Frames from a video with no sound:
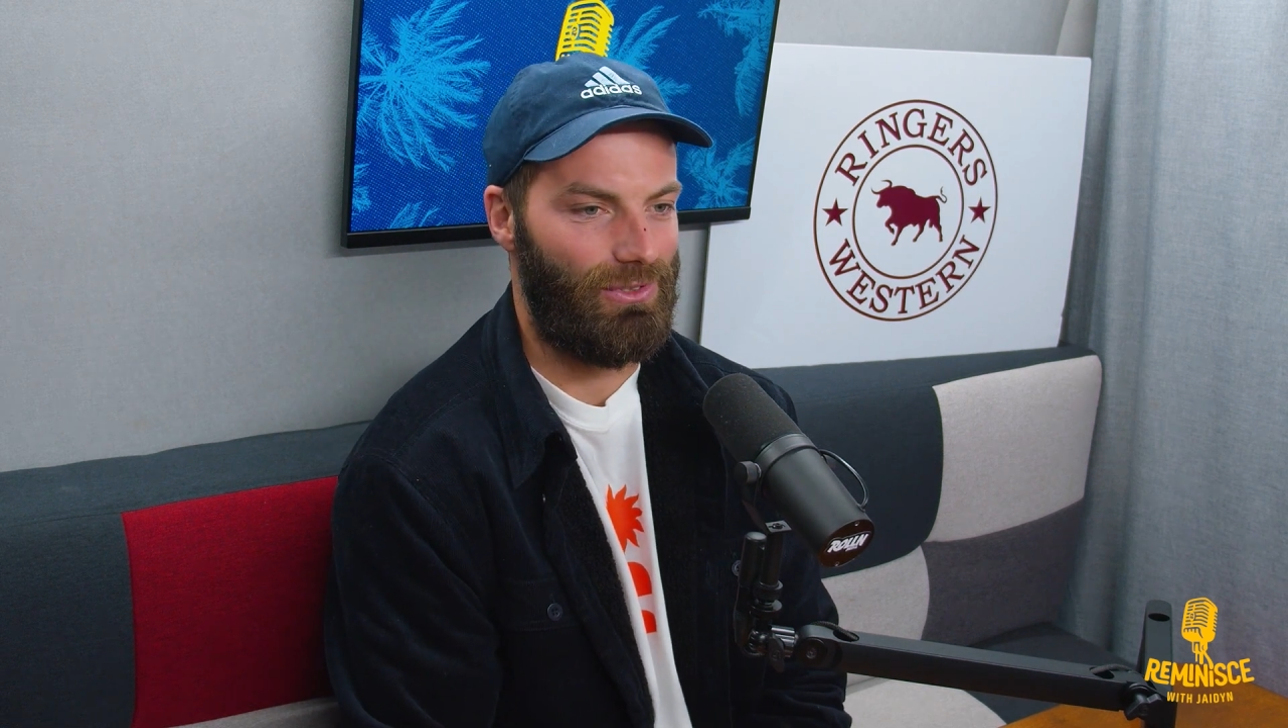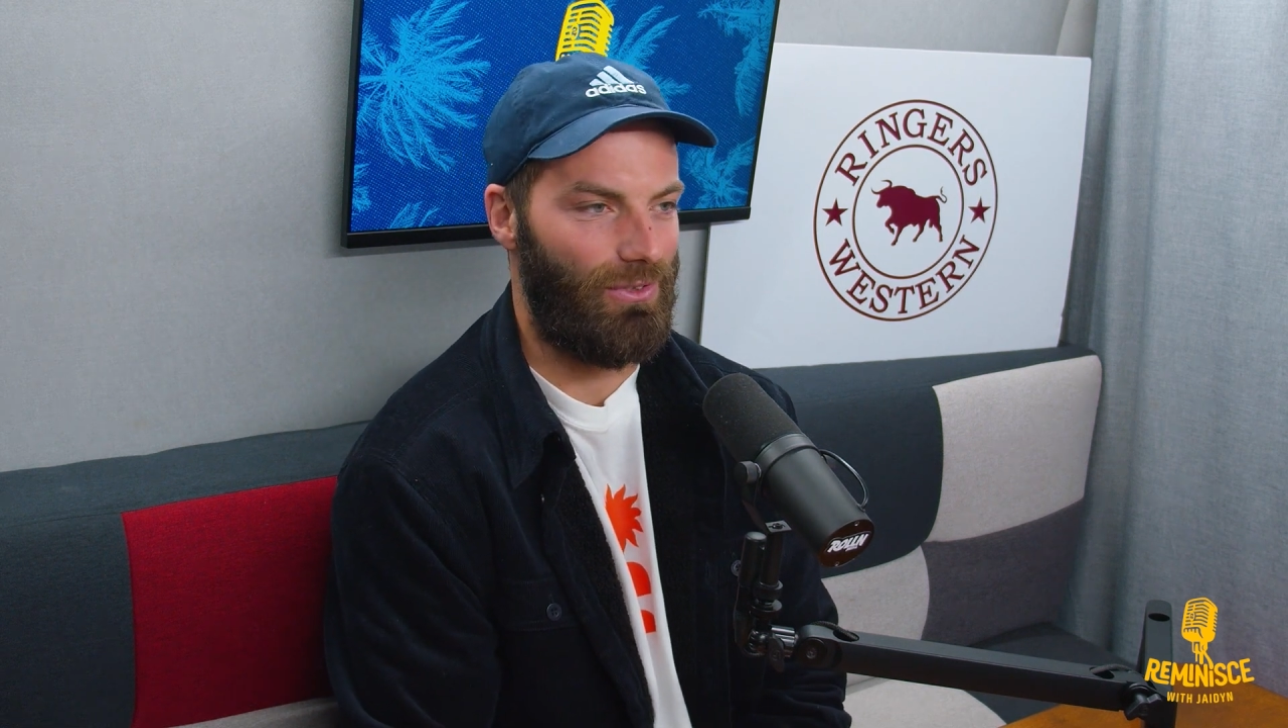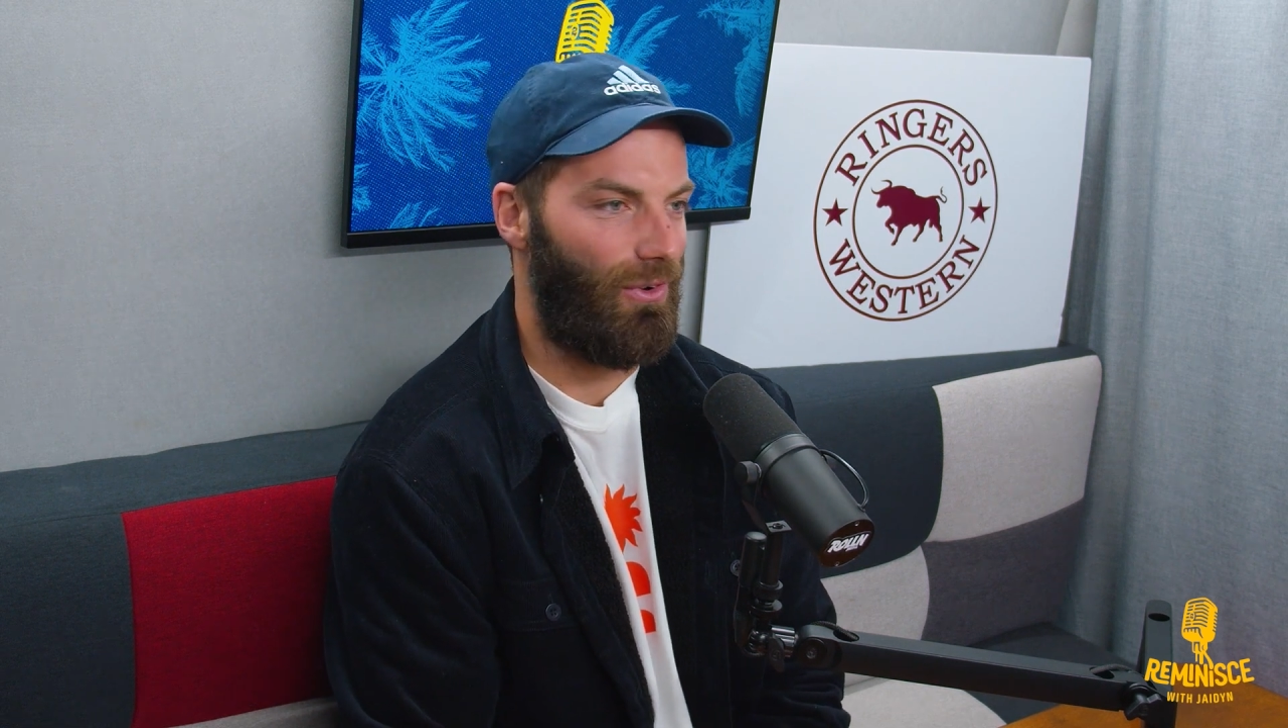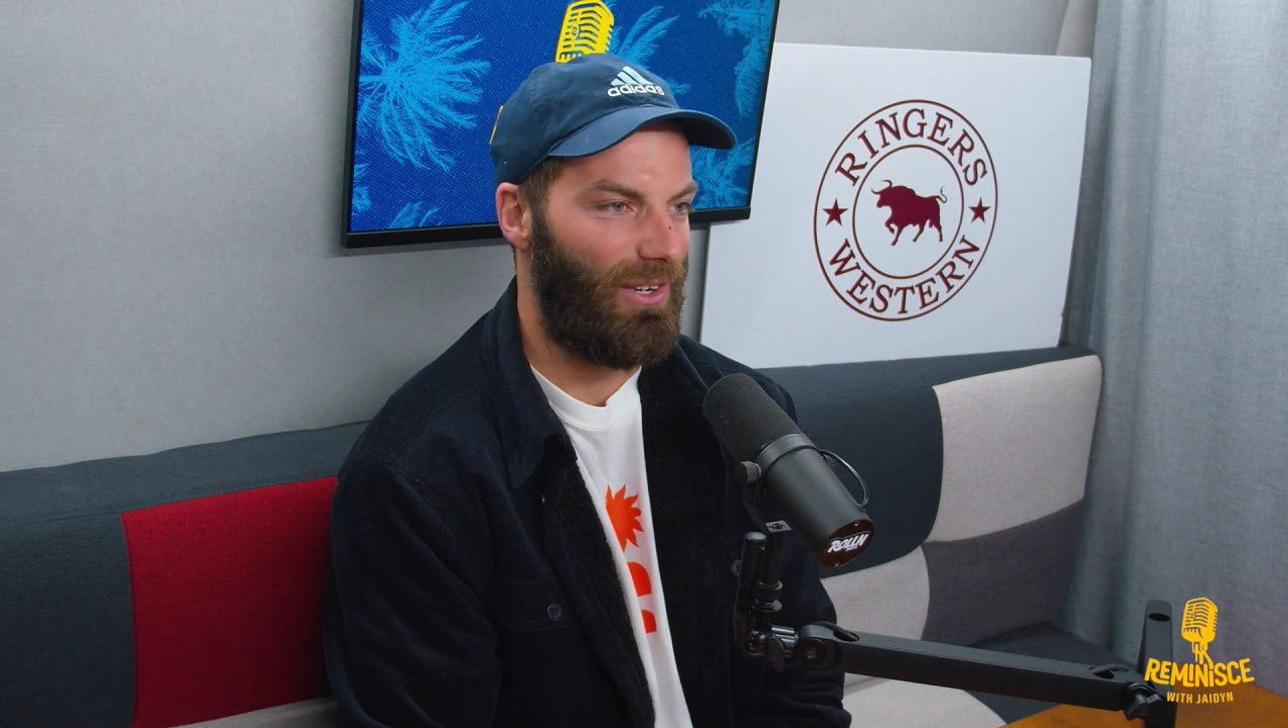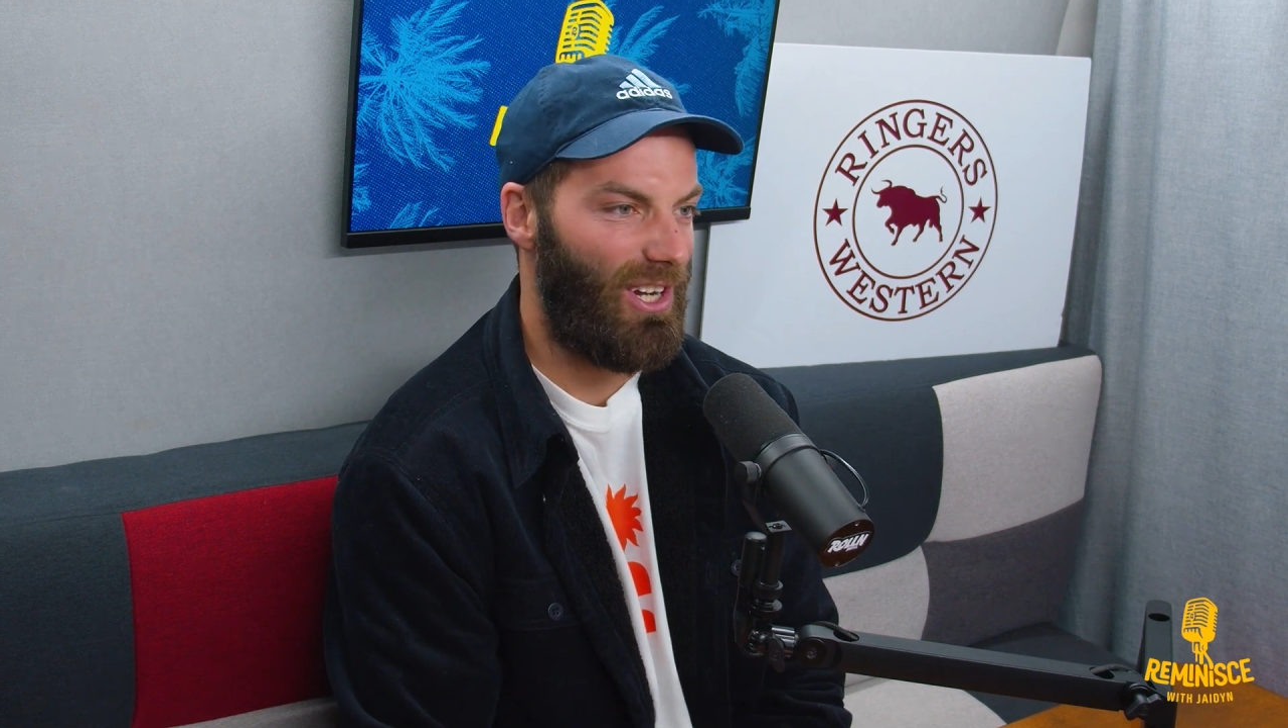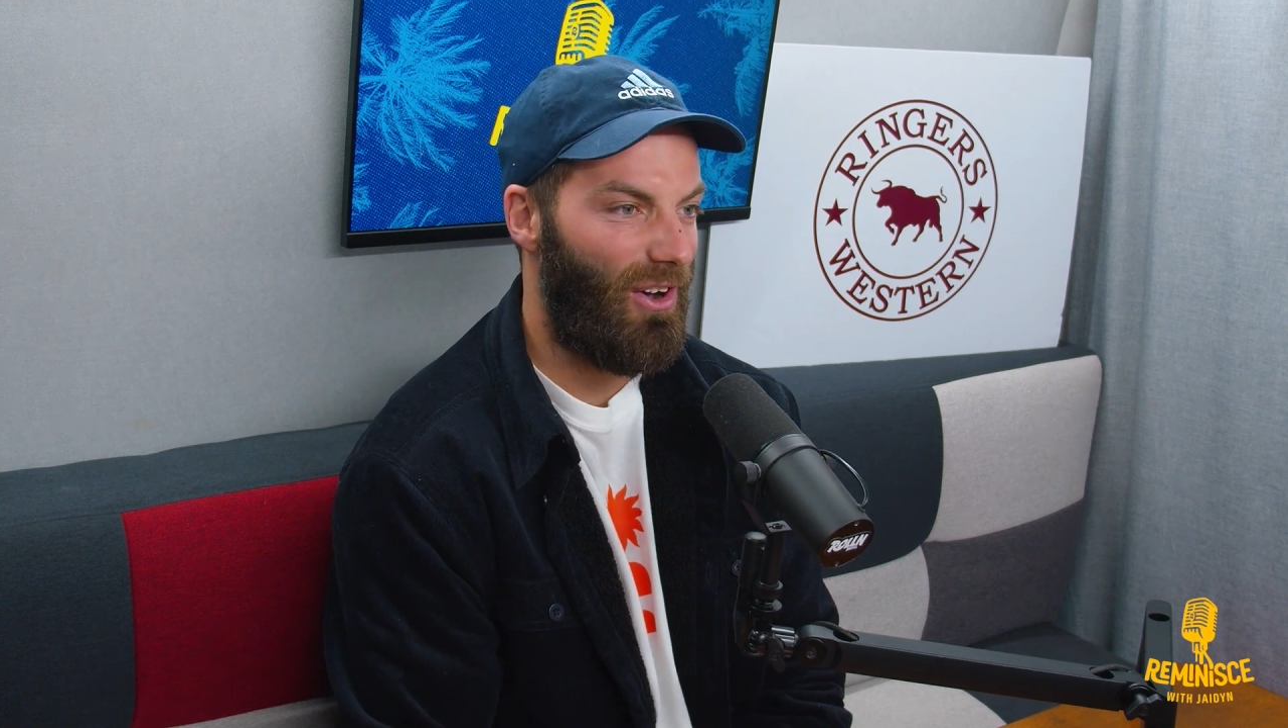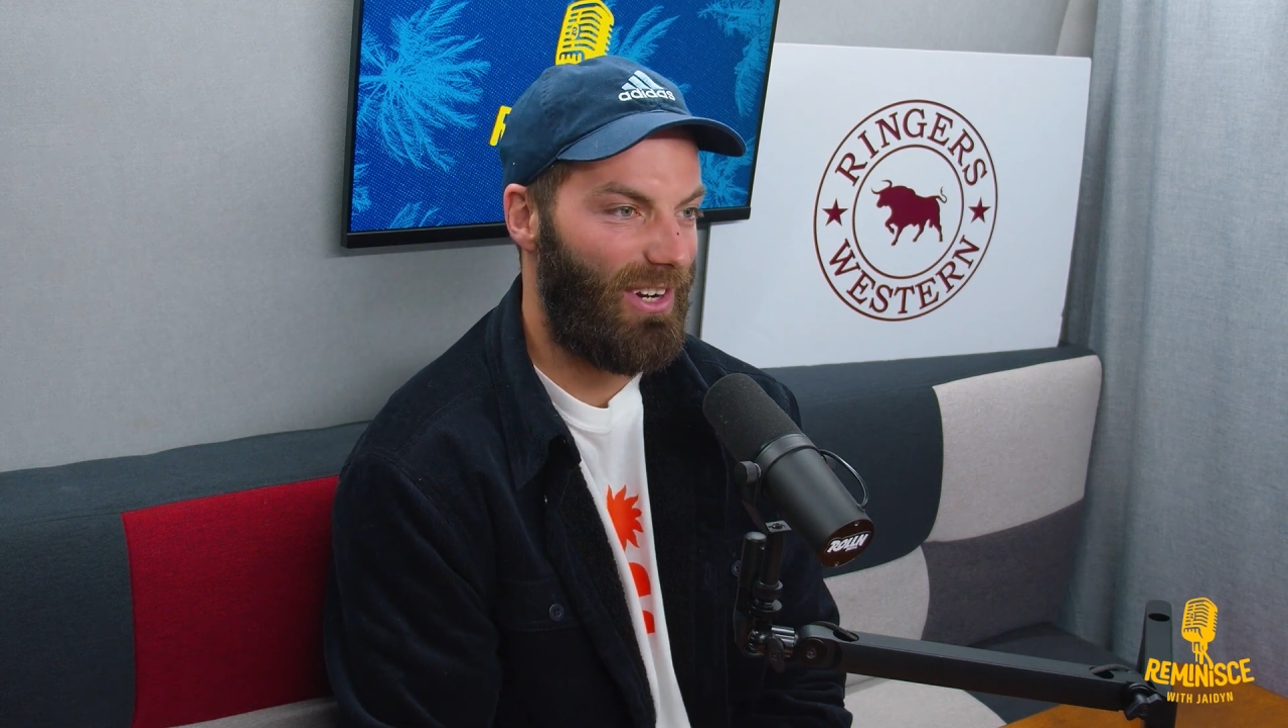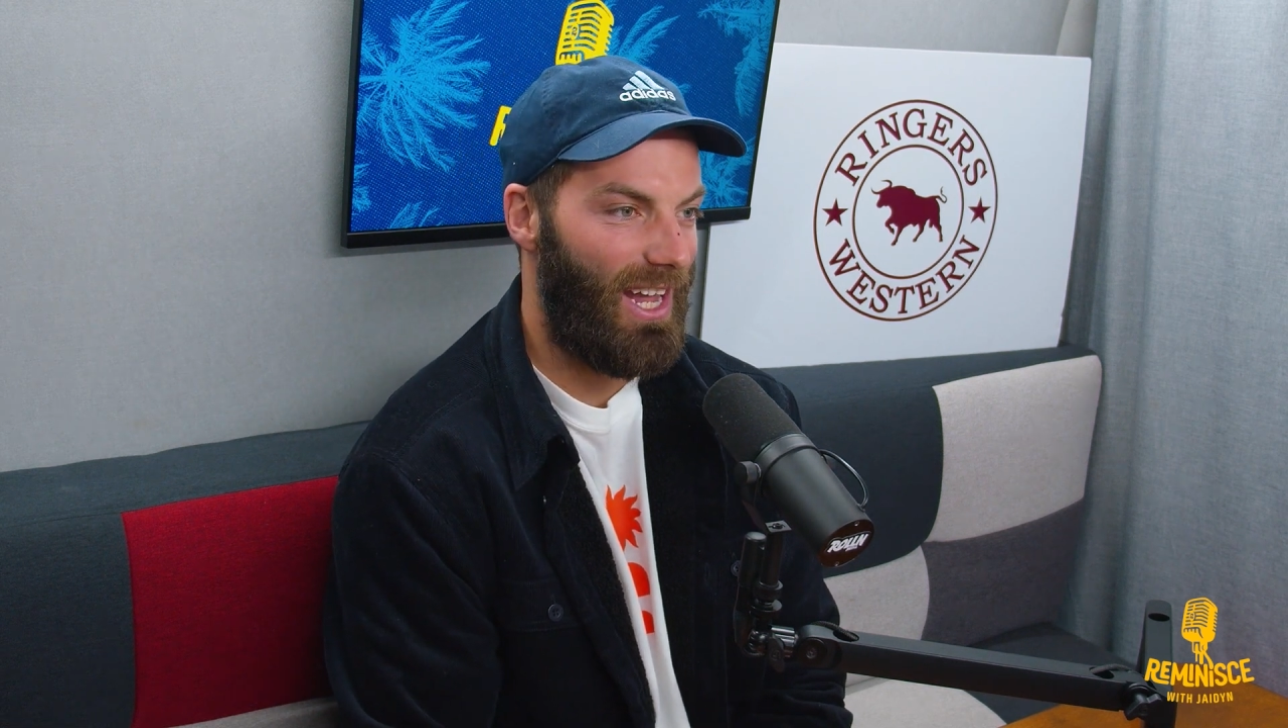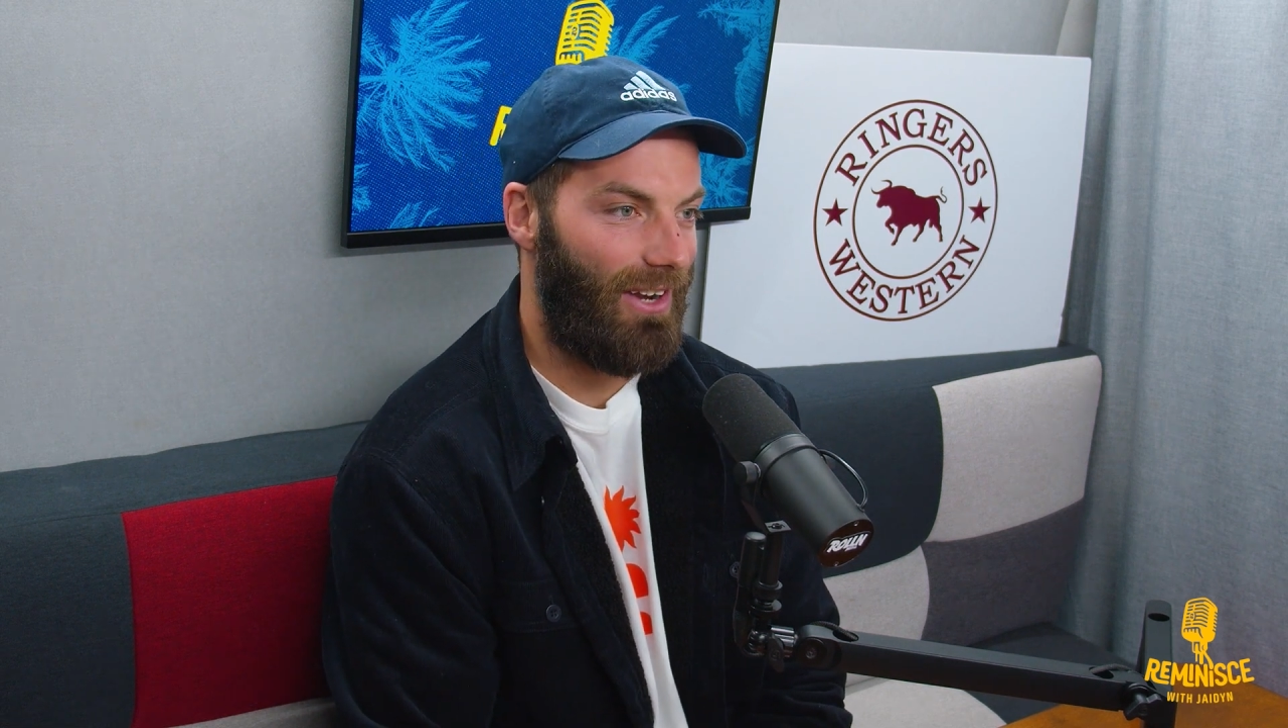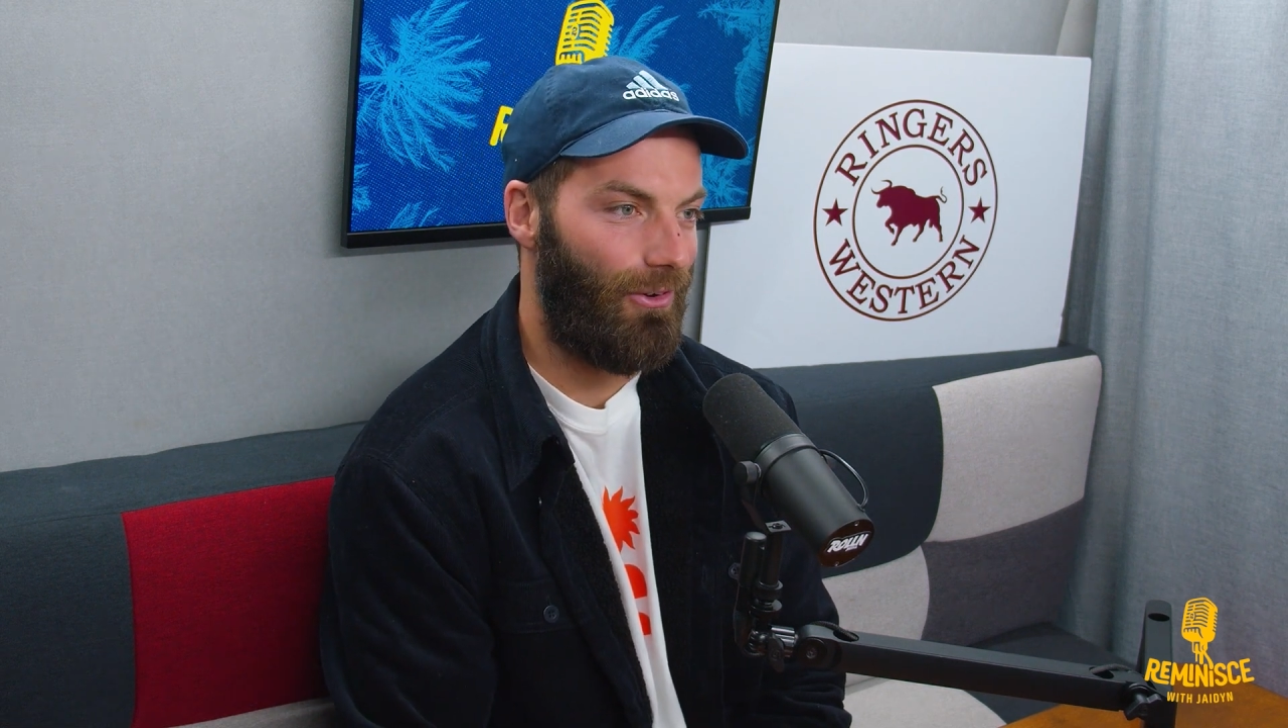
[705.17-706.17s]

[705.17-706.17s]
sort of already knowing how